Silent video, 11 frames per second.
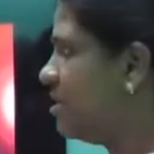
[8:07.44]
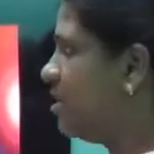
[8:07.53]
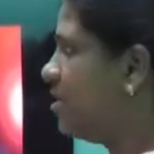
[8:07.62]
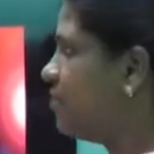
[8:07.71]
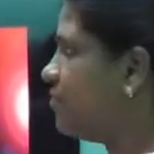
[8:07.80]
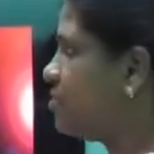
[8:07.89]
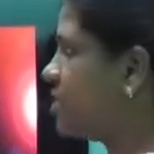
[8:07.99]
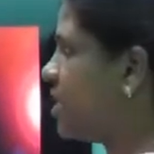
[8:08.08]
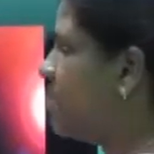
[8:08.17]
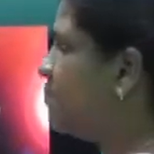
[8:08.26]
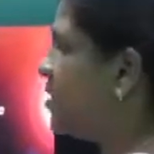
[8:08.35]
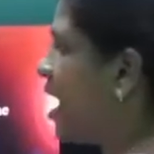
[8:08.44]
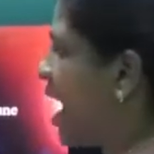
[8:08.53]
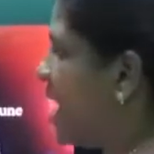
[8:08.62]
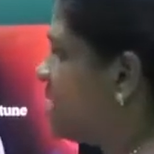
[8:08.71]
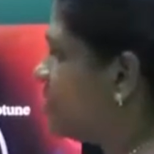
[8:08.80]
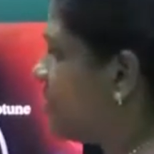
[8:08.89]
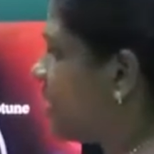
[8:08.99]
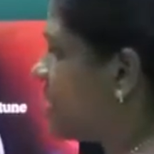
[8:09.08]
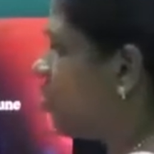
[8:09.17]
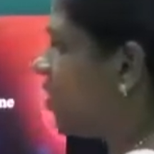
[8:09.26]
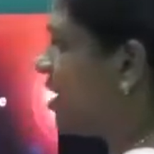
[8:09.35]
If you see, as we
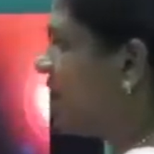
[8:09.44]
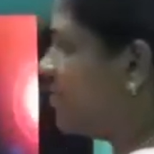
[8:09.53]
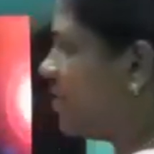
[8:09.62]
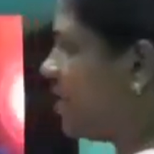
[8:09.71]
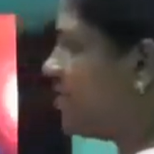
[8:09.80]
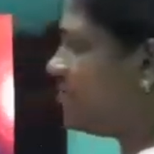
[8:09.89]
are going away